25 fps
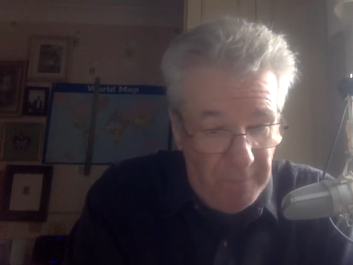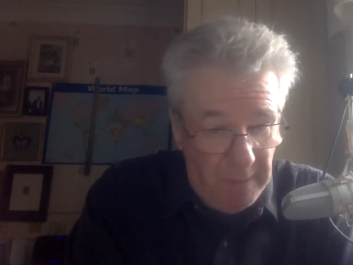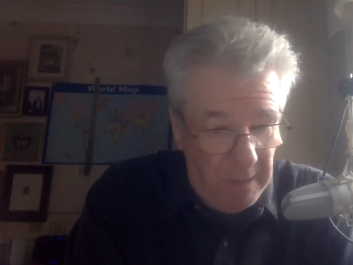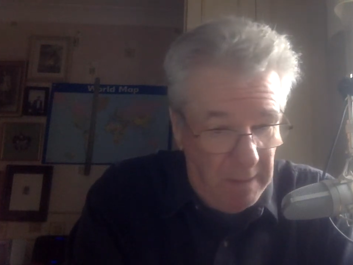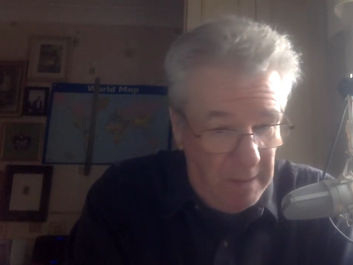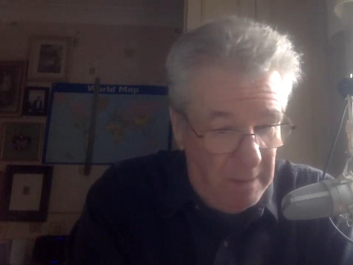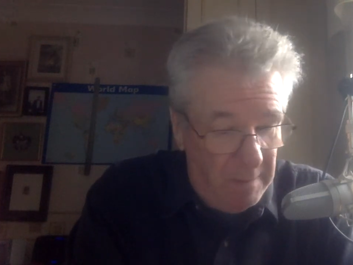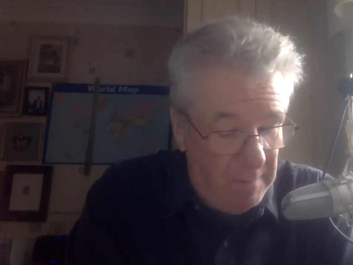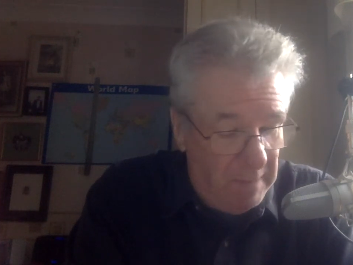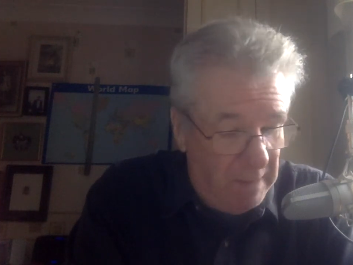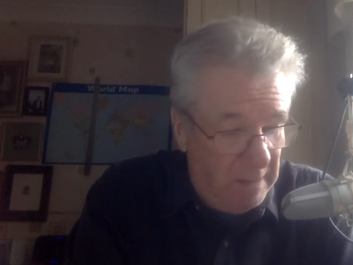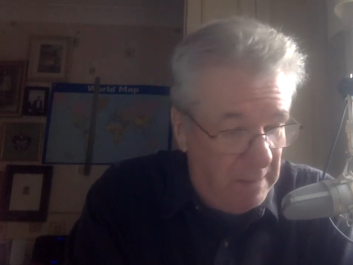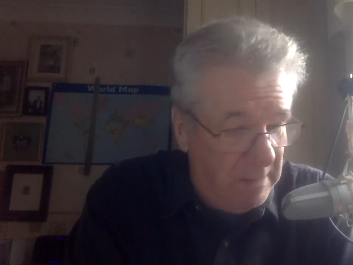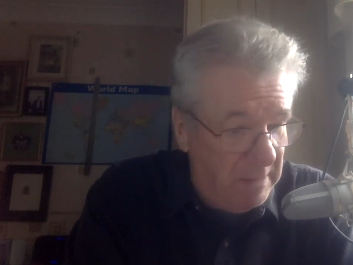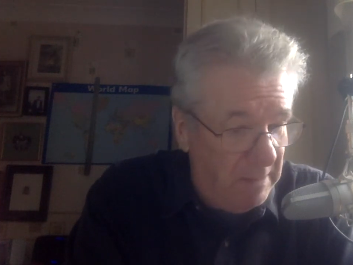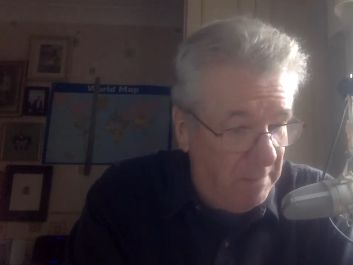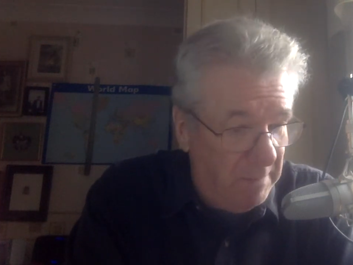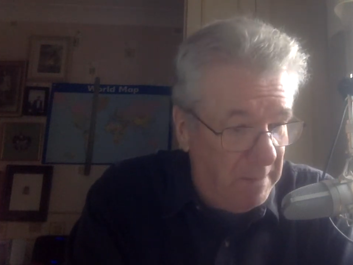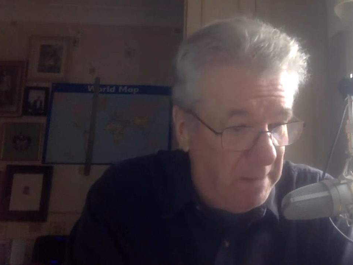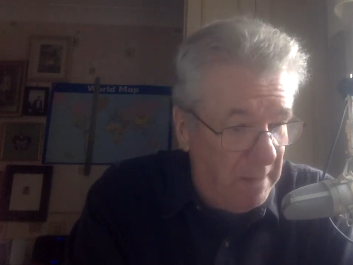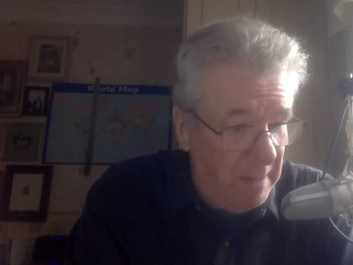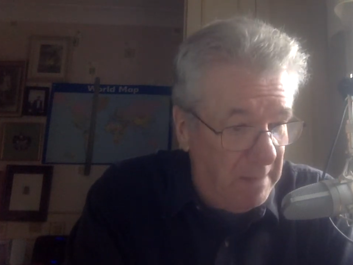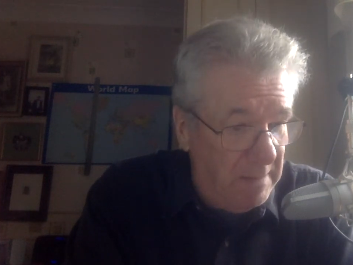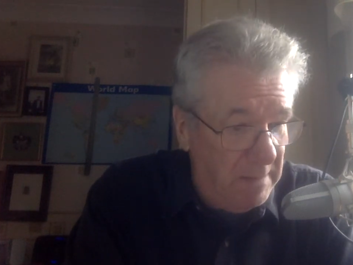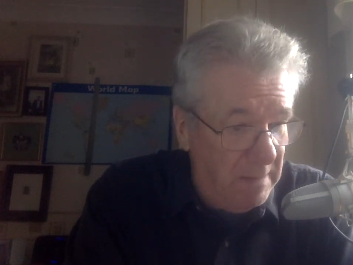In
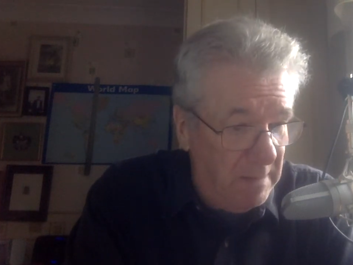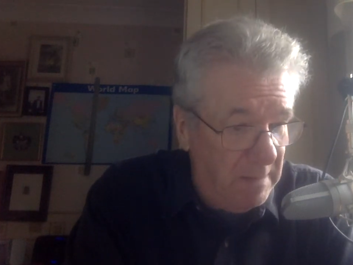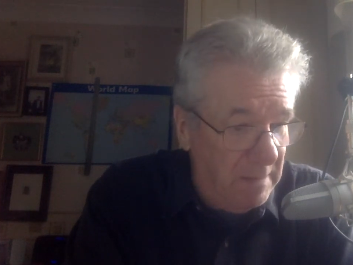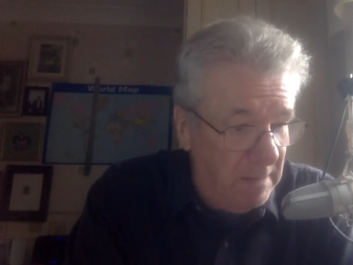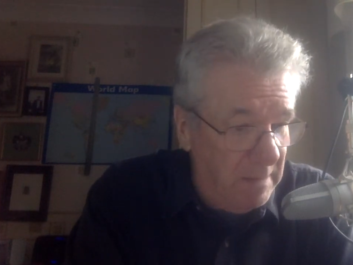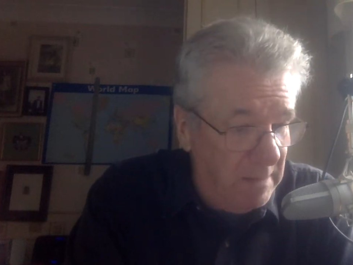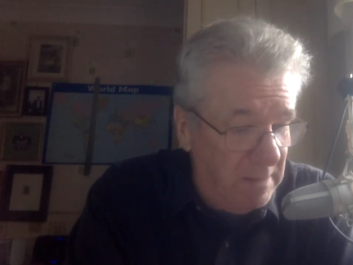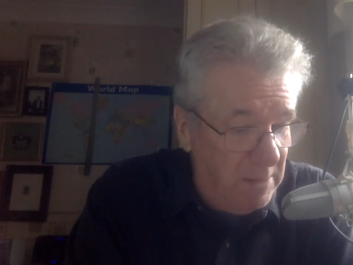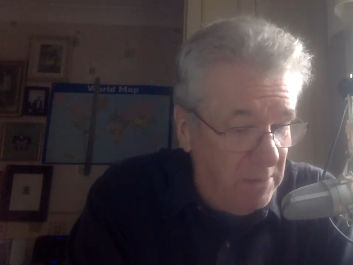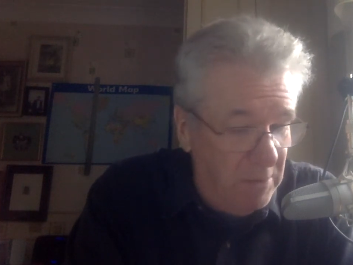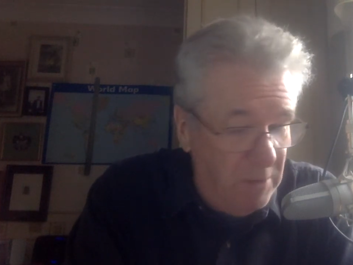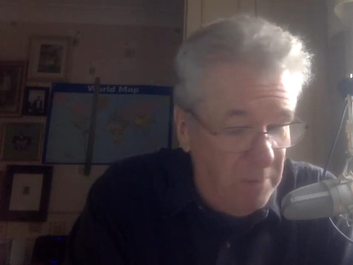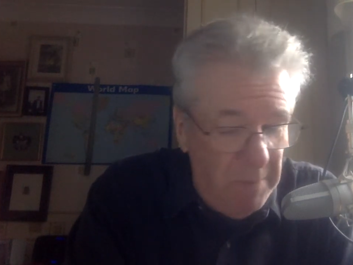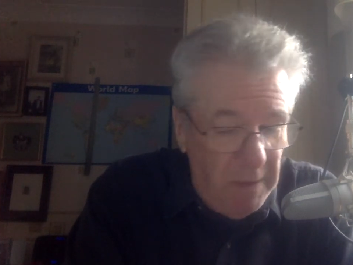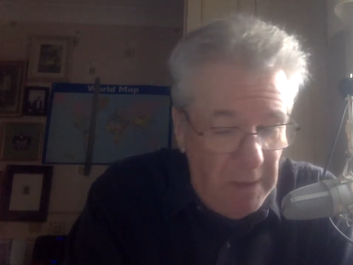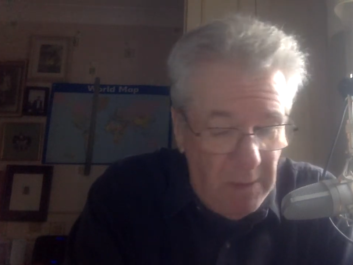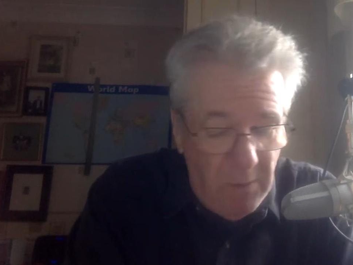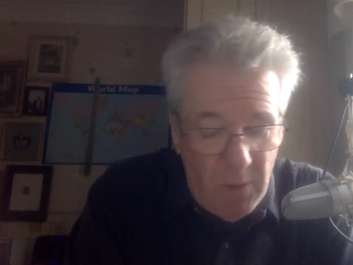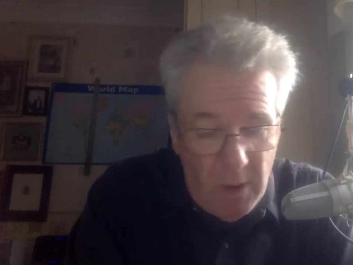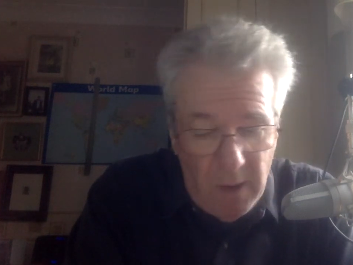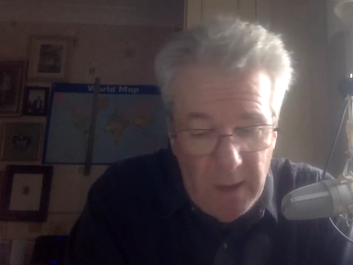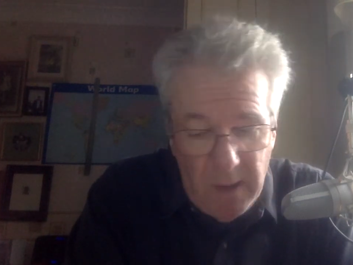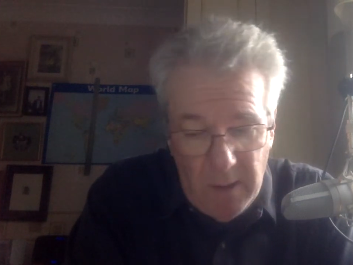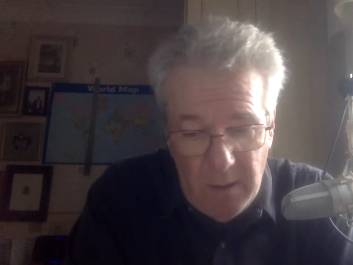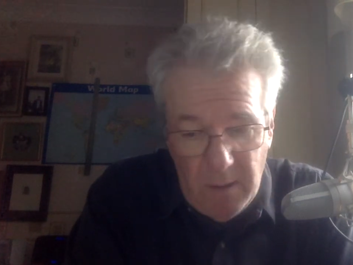some cases this could be
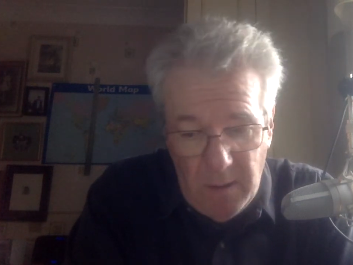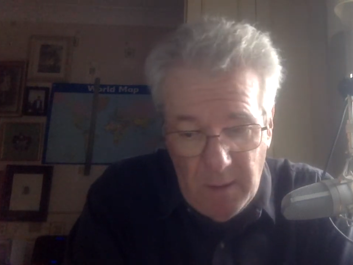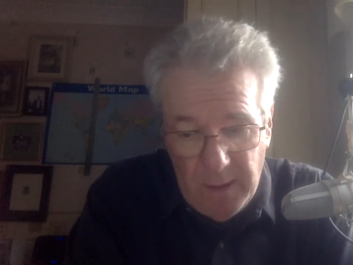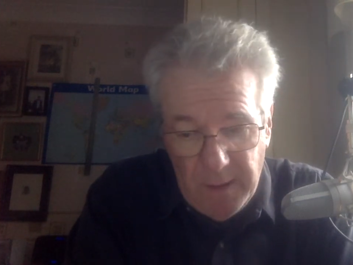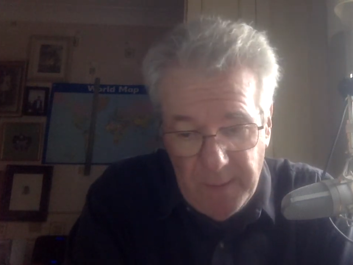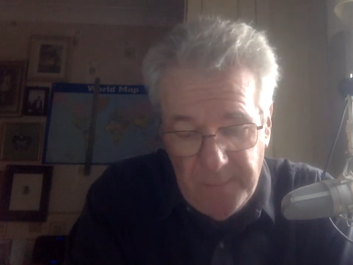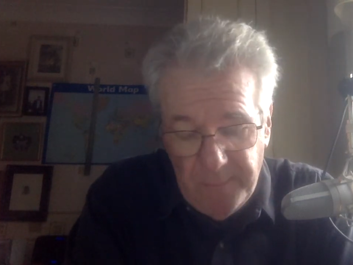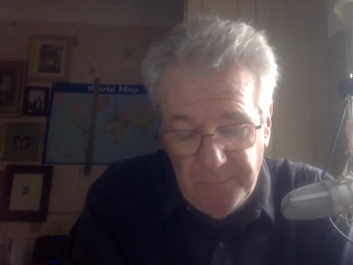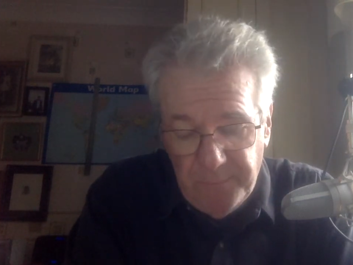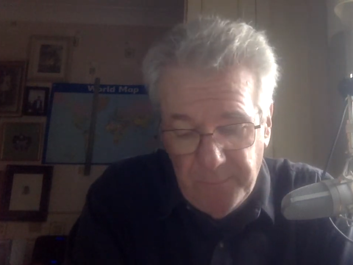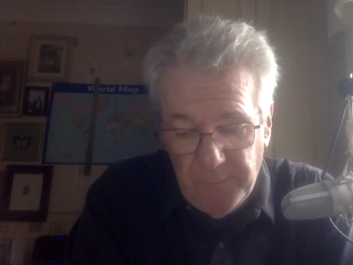quite high.